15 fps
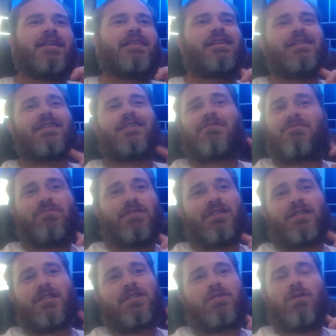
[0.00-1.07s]
that is
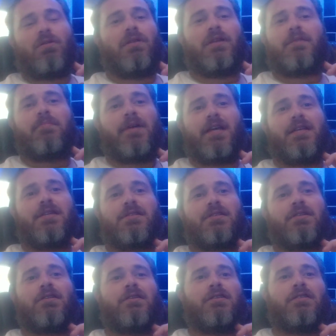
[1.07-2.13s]
really solely based
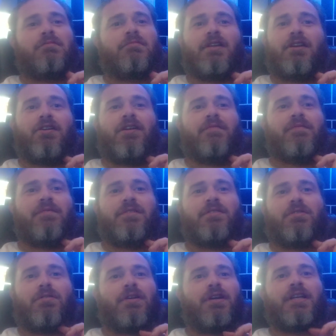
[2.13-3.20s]
on their
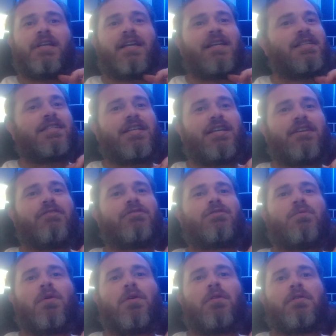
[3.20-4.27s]
inventory and sales
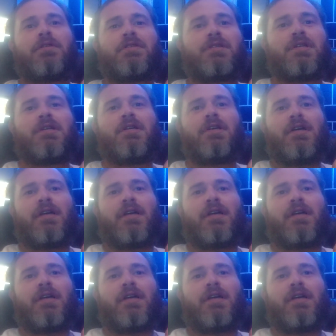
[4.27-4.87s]
quotas.